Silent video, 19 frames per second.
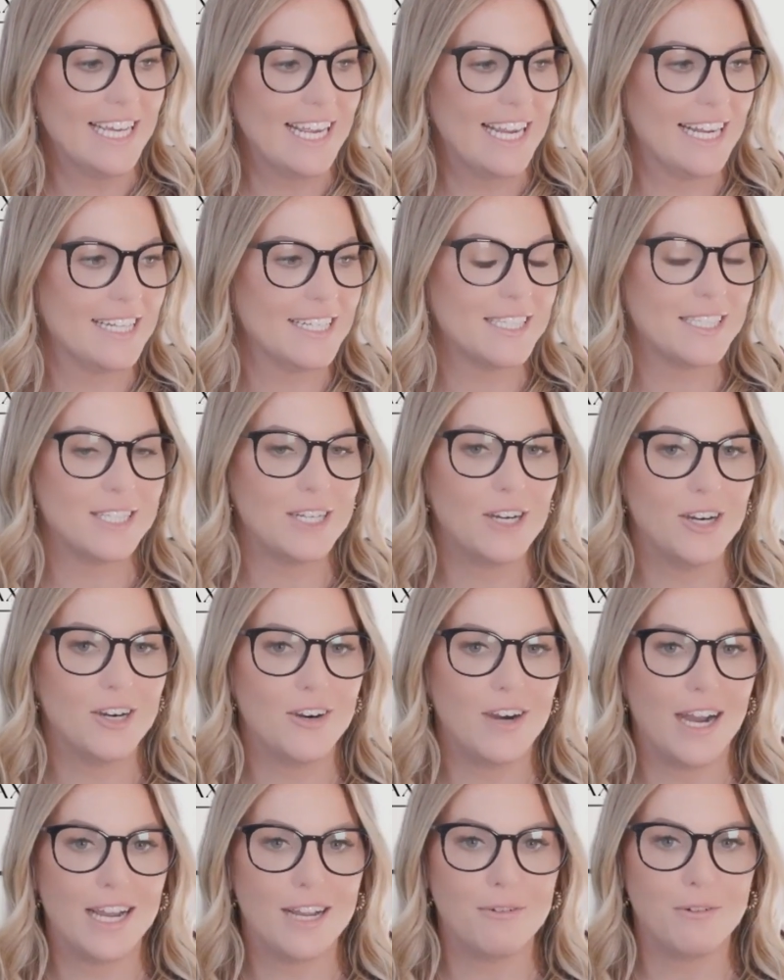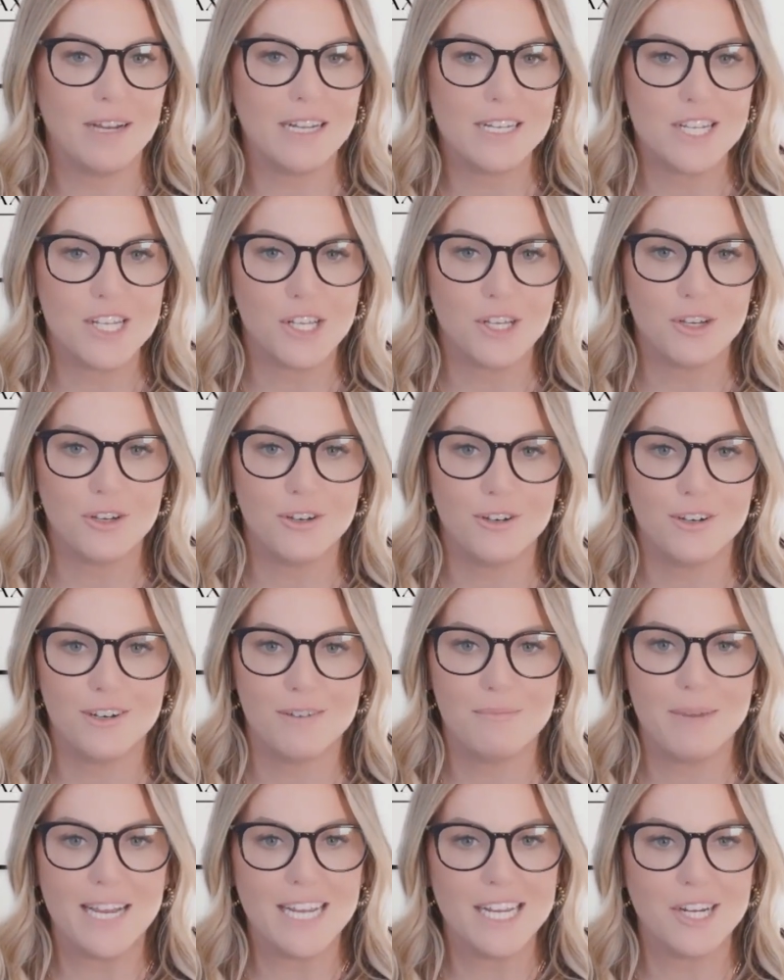and so I went to
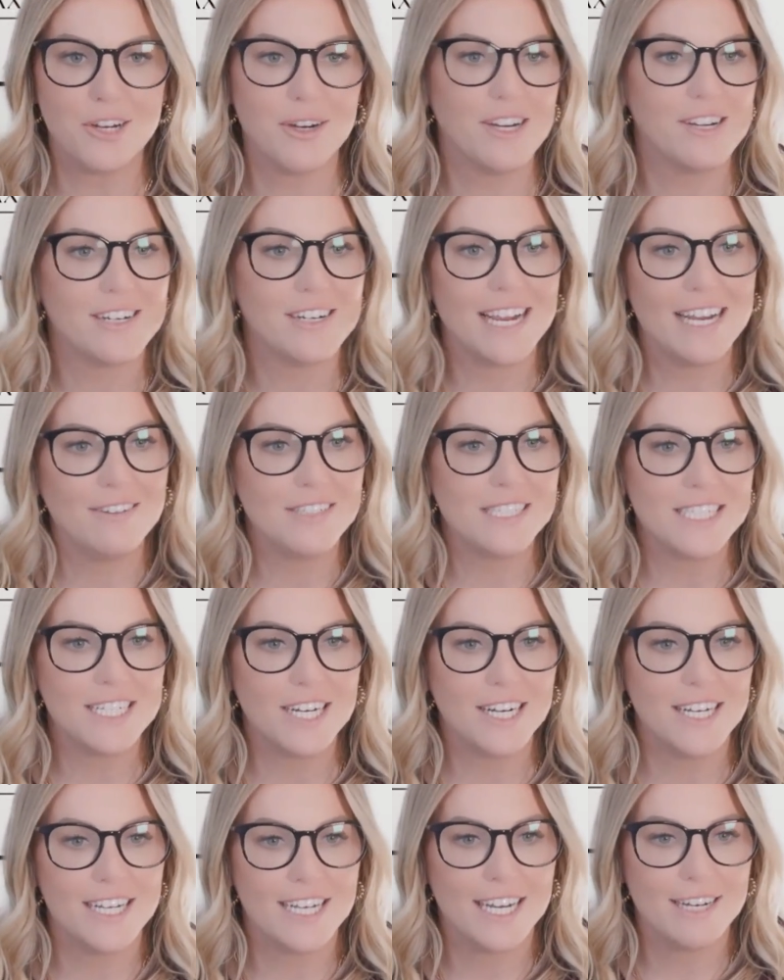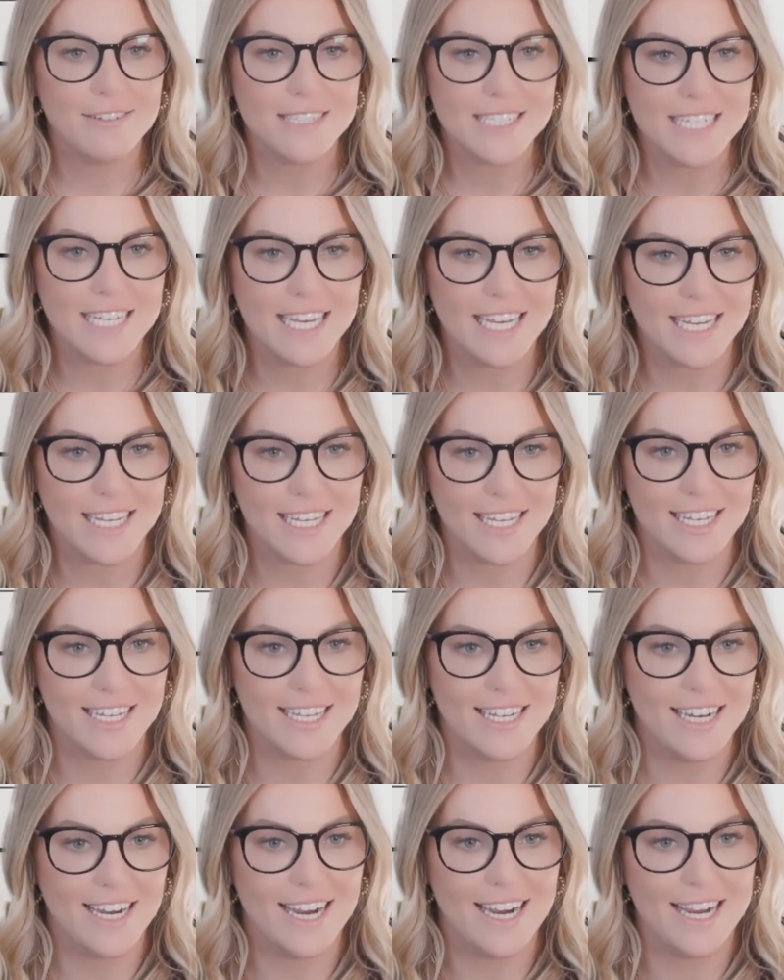my career counselor and I was like,
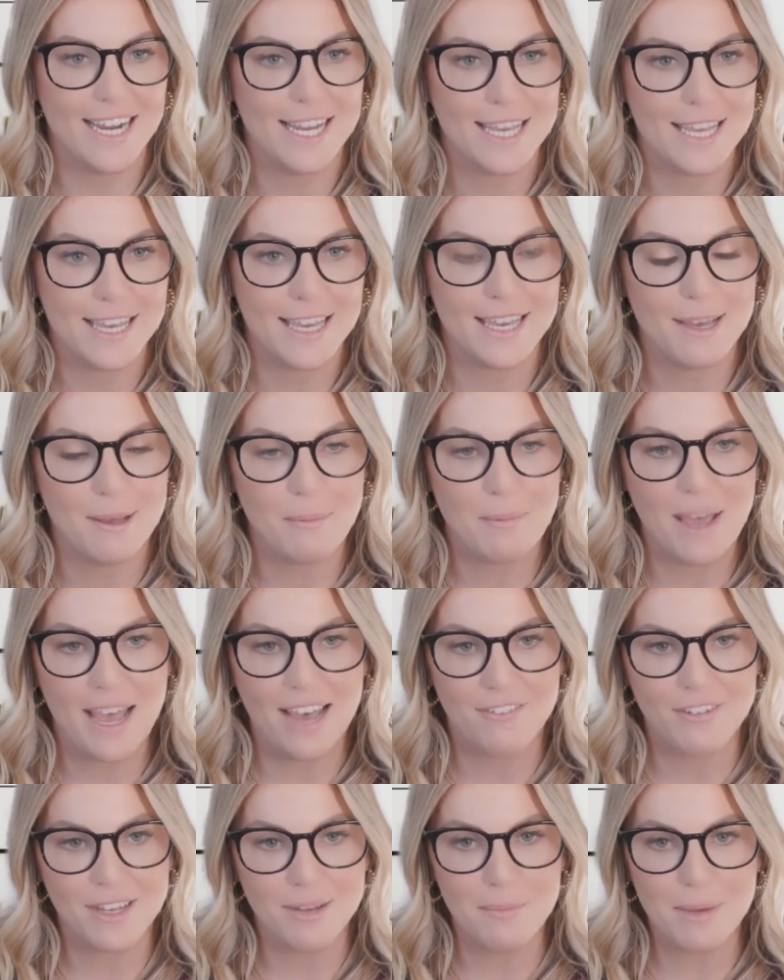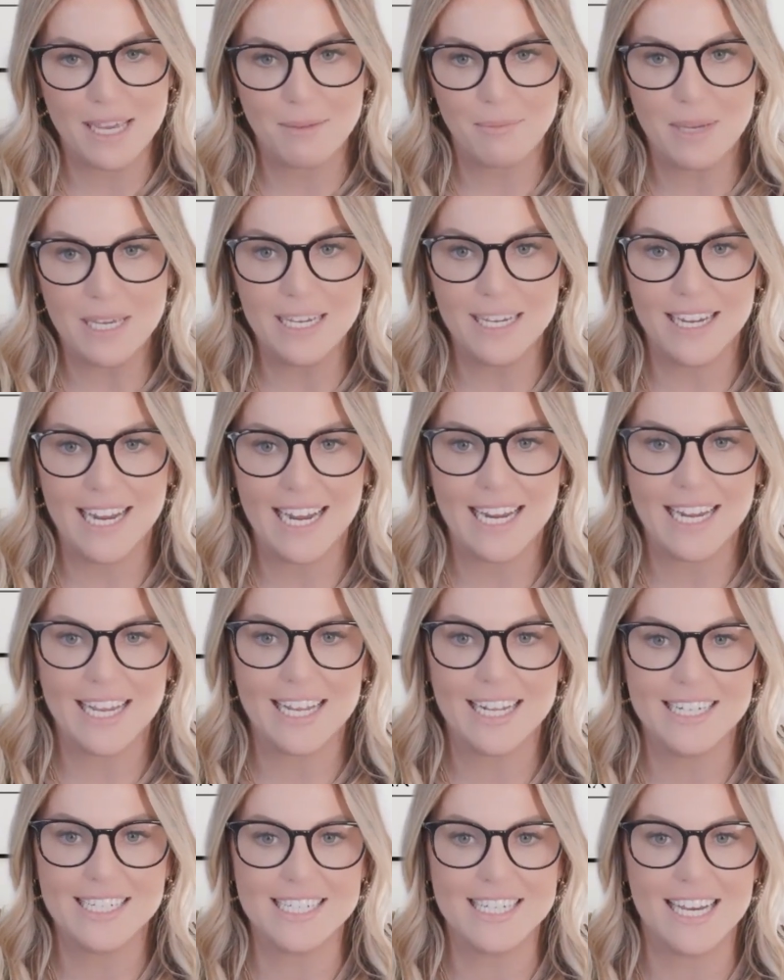I am having a baby
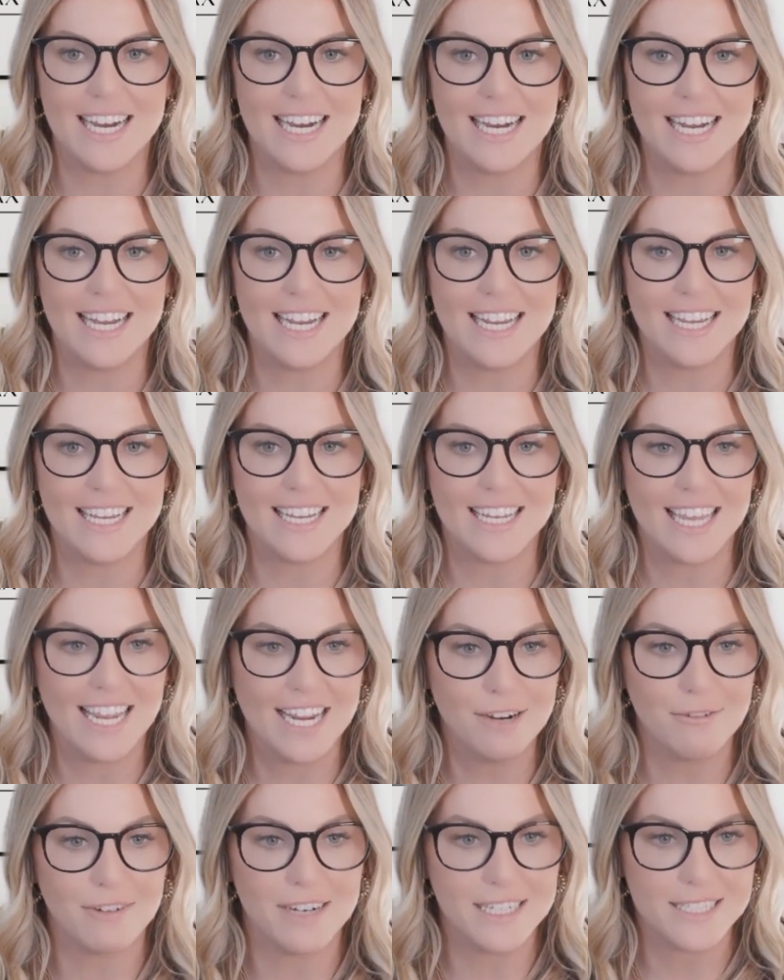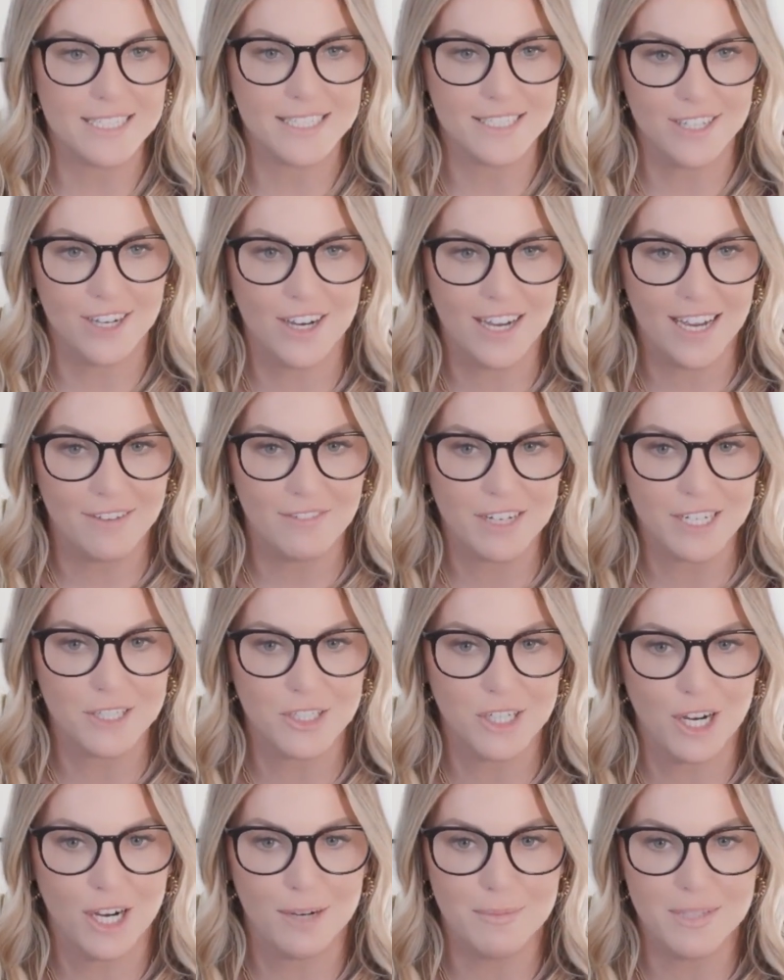and I can't risk not having a
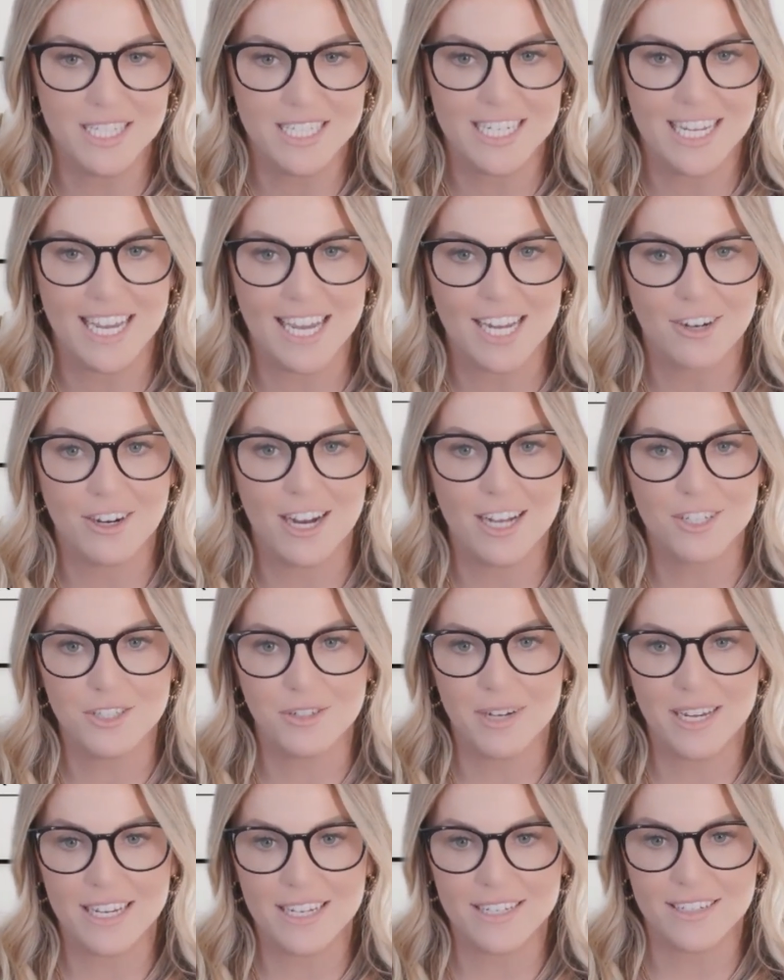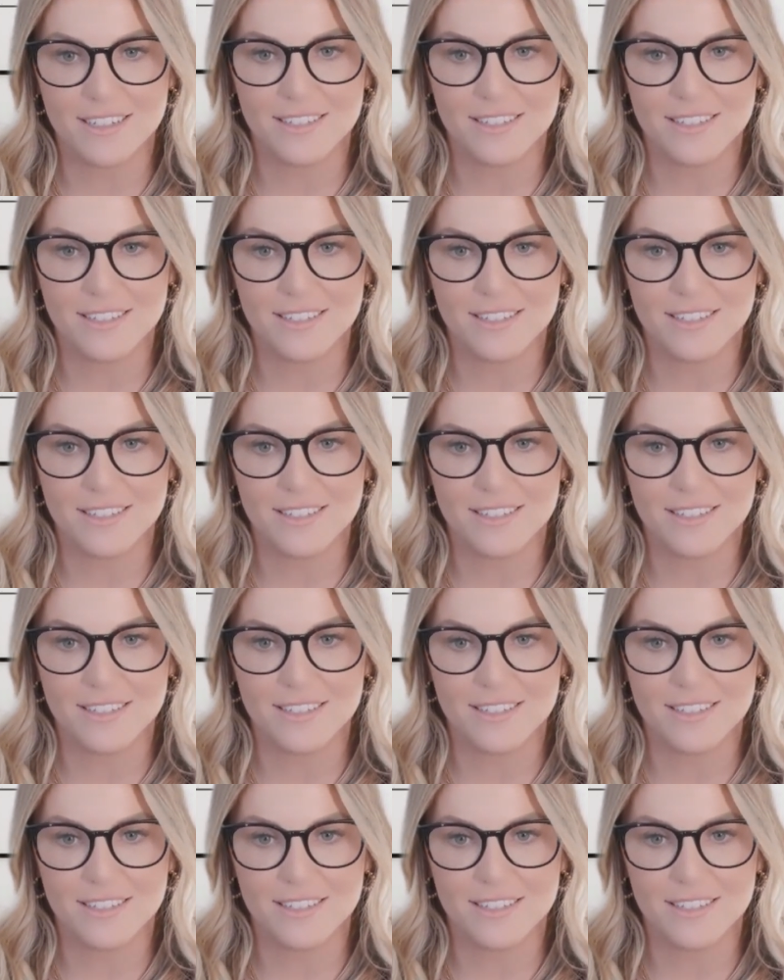job the day I graduate